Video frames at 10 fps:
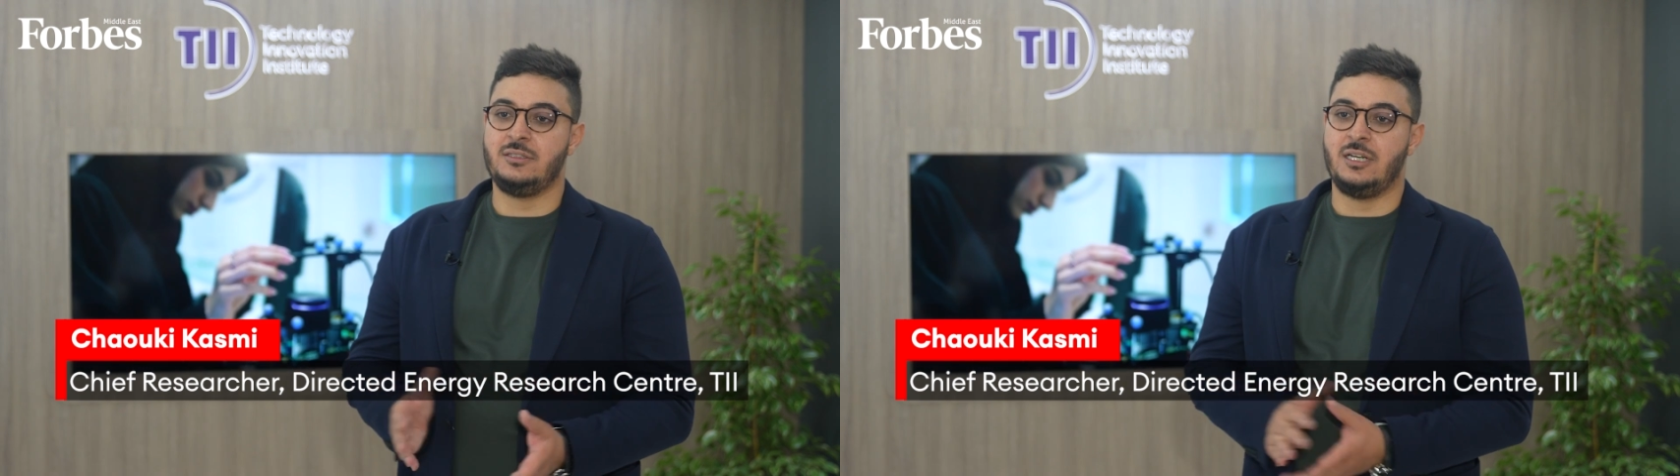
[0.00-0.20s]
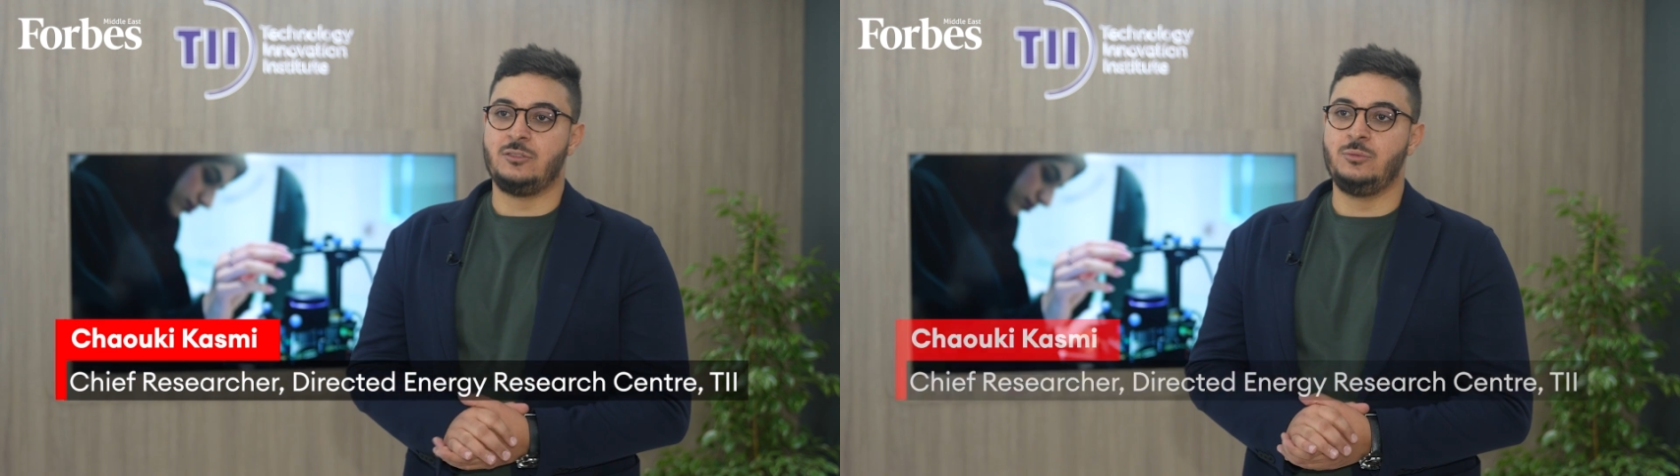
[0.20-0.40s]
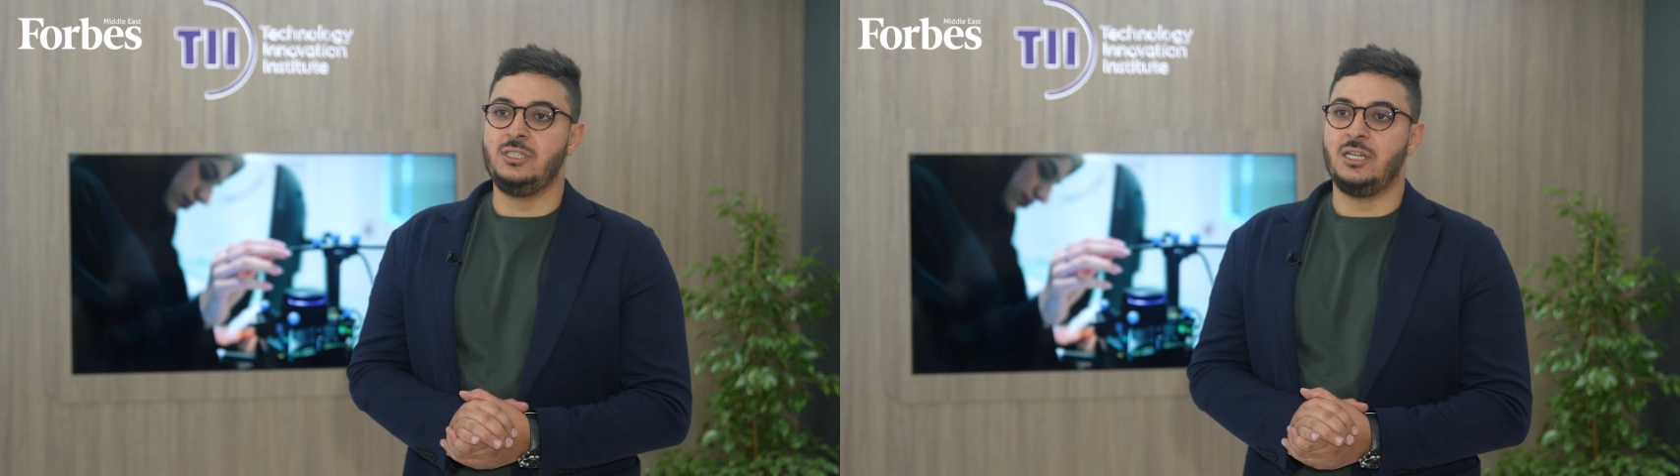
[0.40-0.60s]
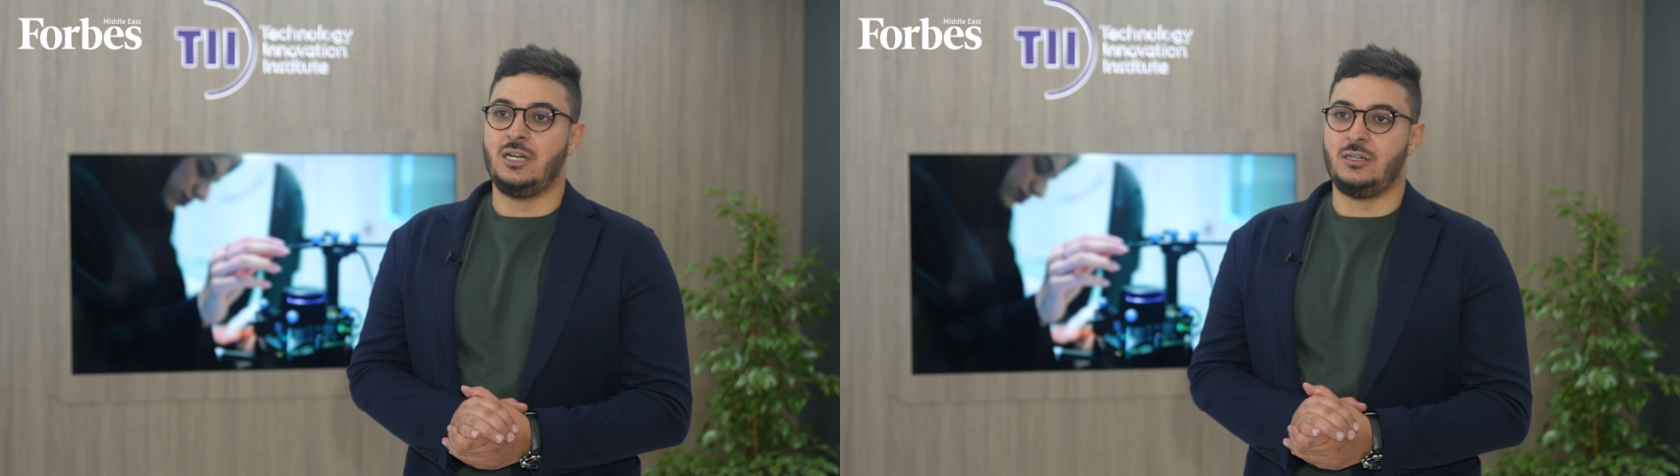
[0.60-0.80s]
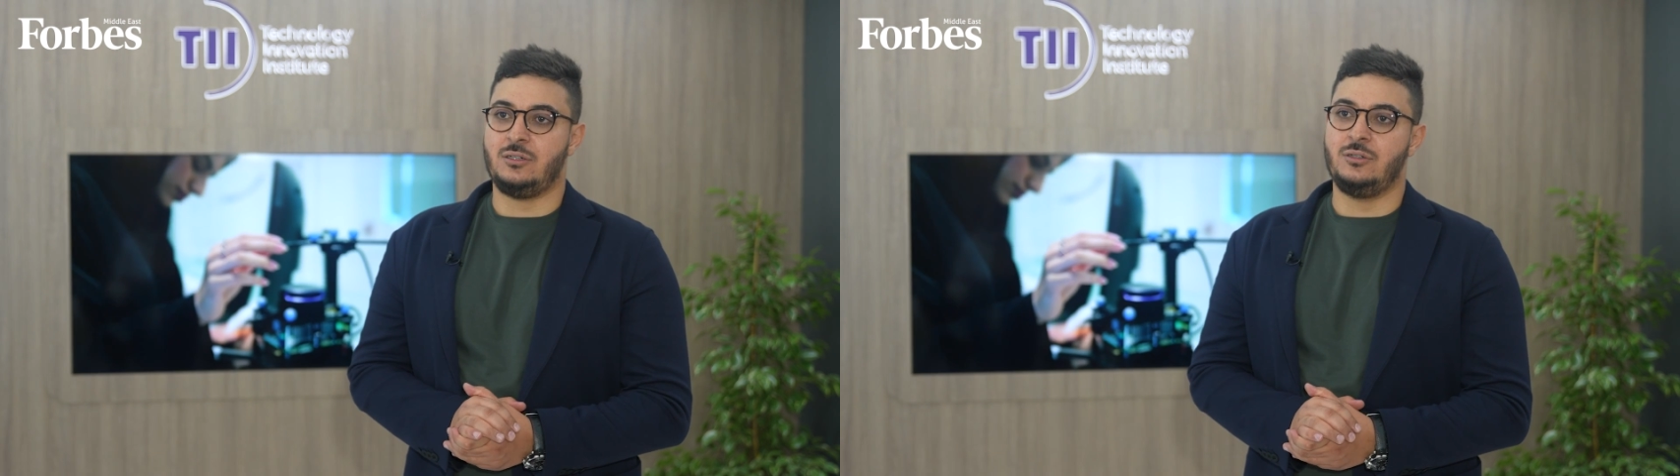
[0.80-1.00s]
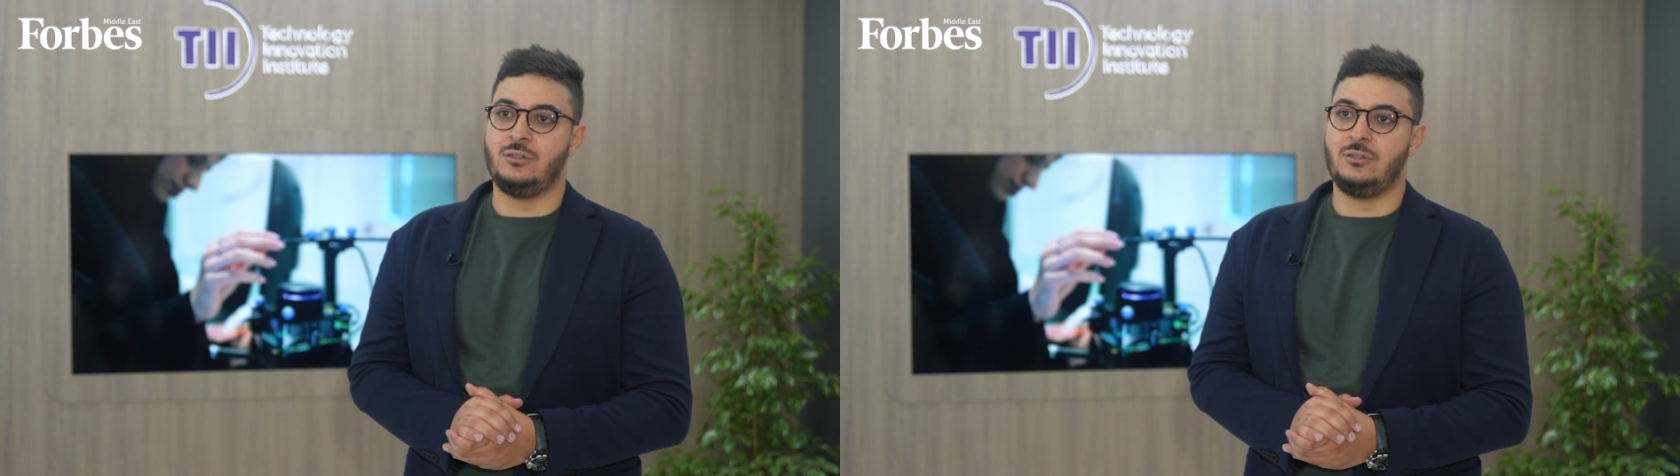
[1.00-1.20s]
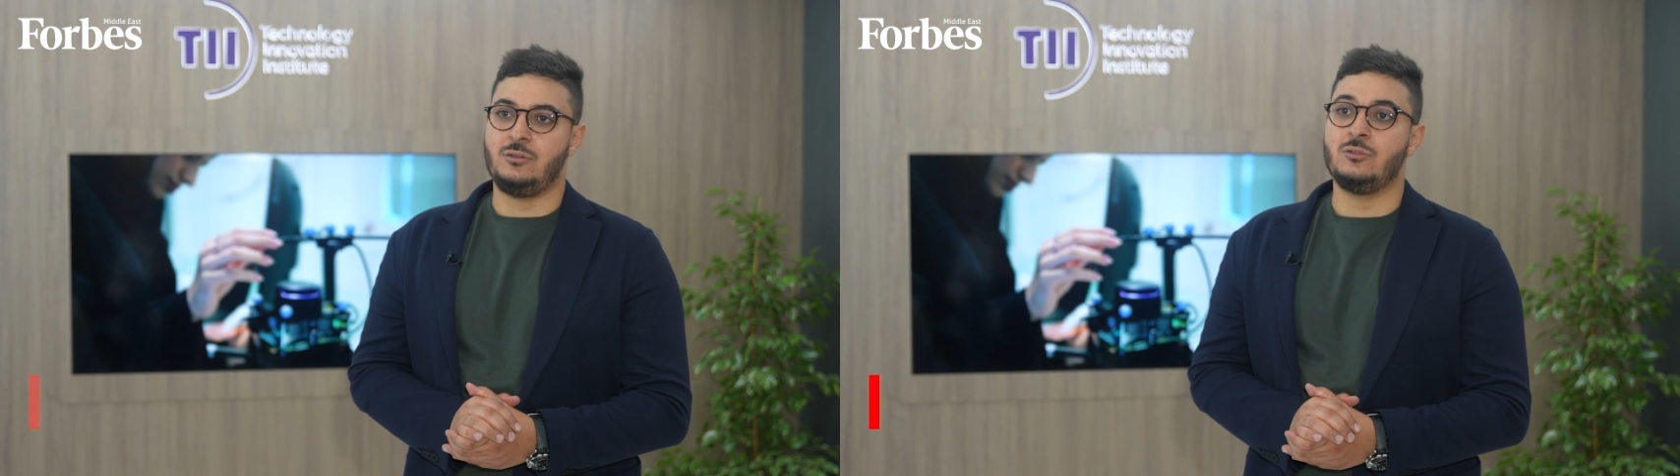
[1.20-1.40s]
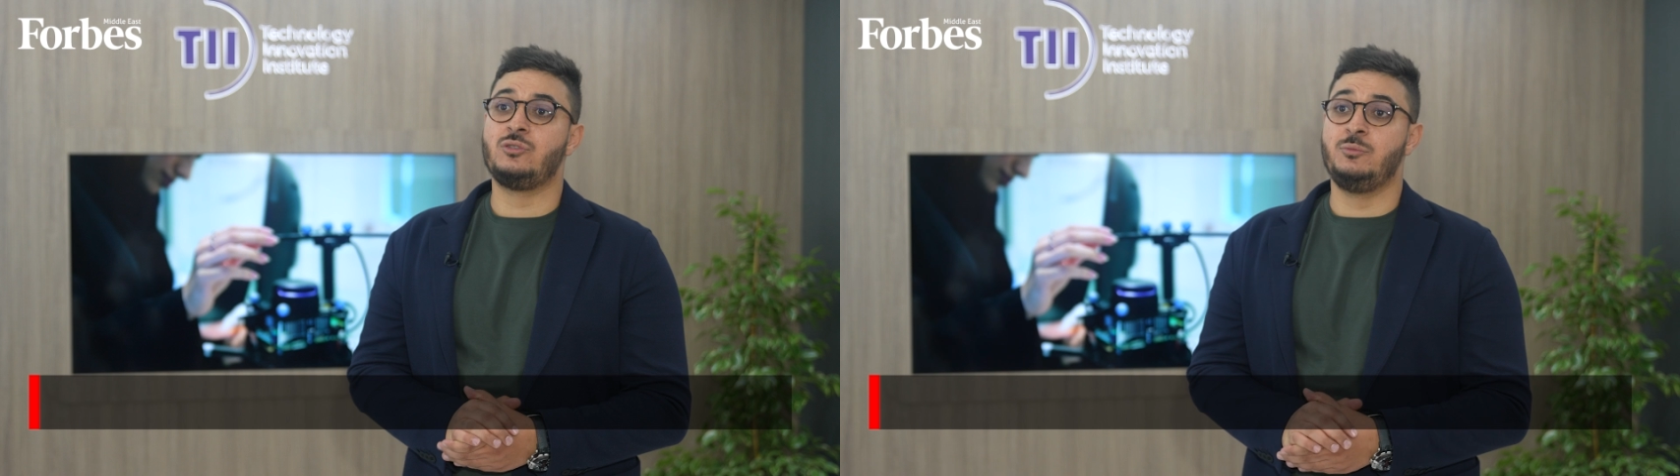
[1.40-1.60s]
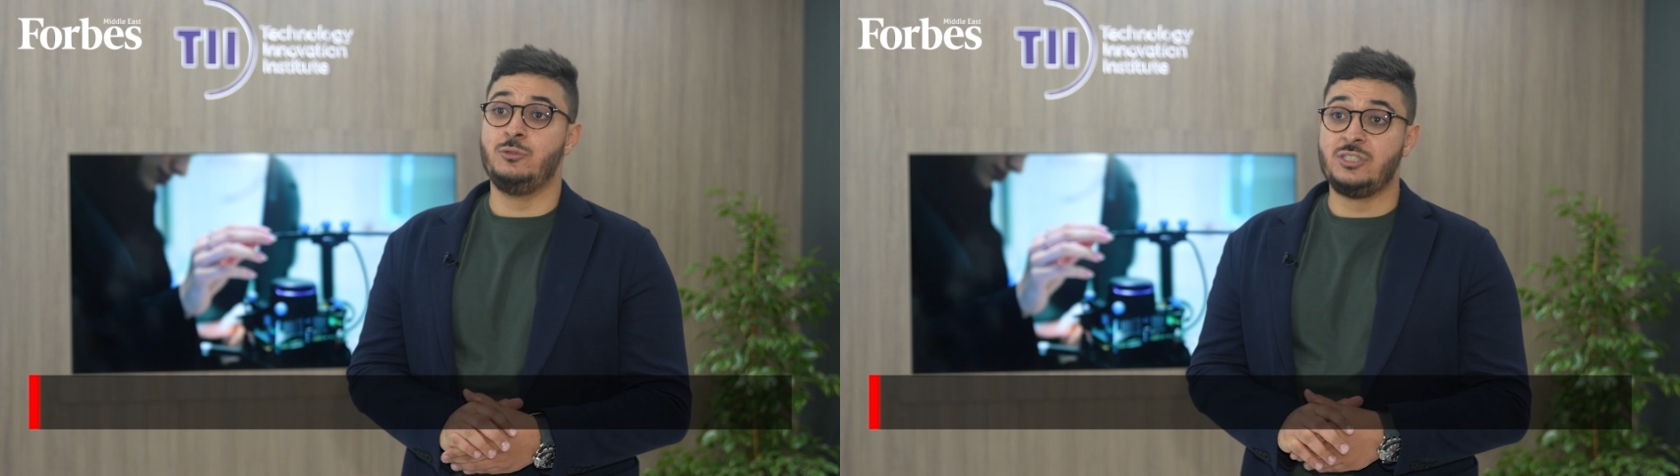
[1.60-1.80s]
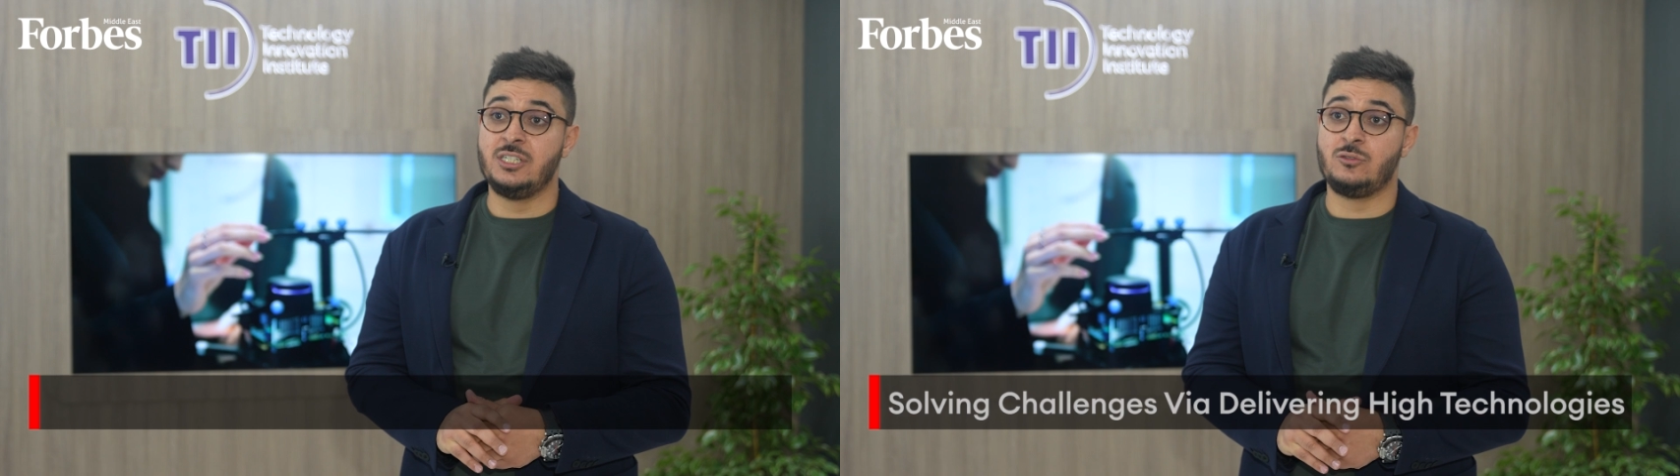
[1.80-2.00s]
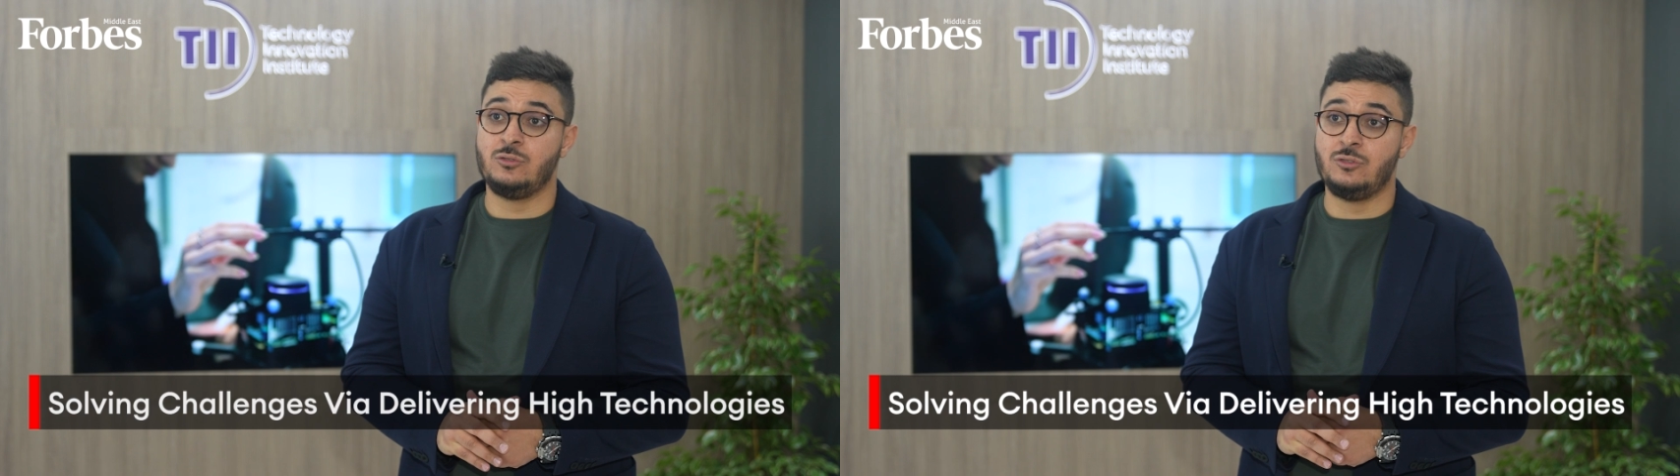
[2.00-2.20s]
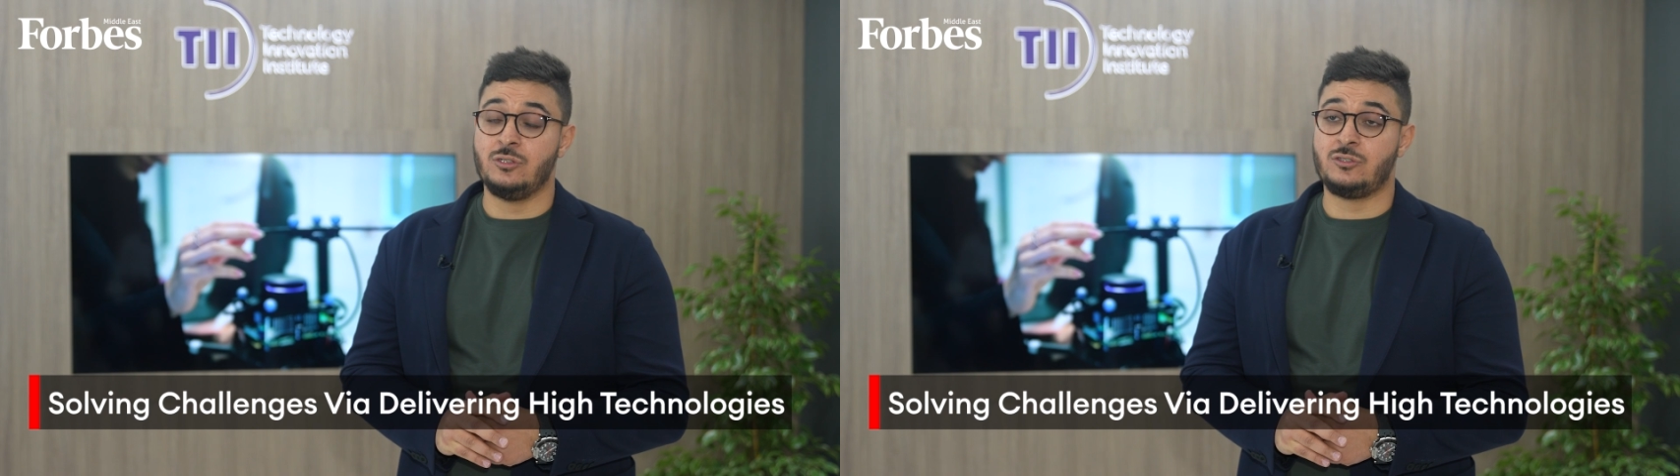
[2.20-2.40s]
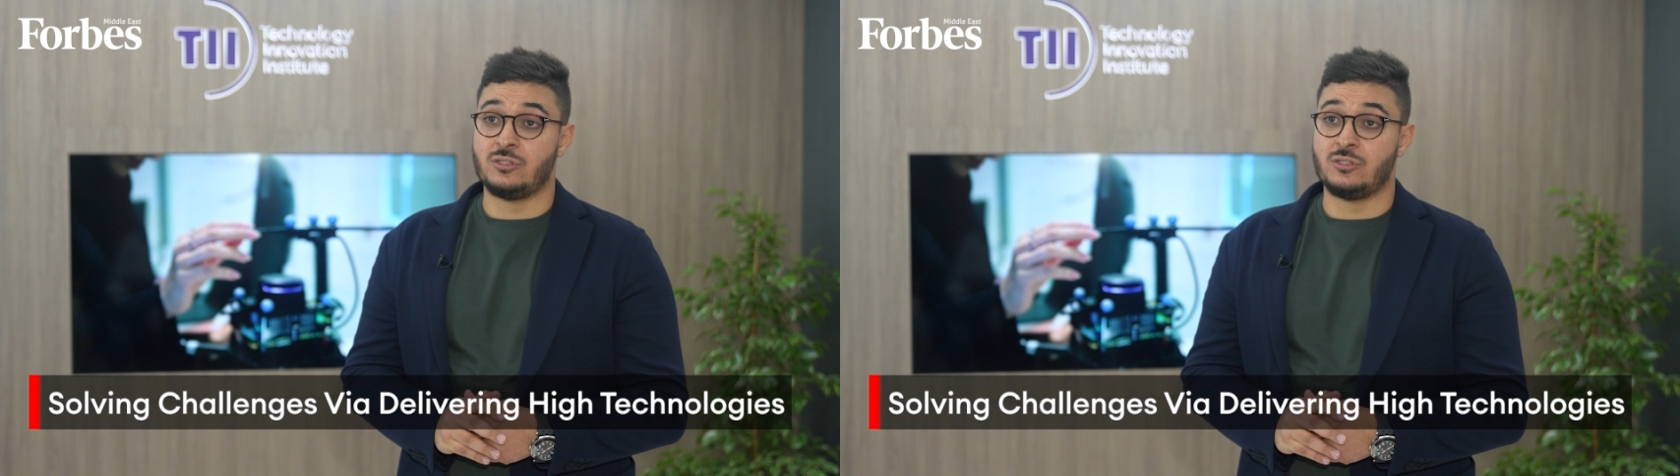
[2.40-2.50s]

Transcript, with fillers: that we are contributing to the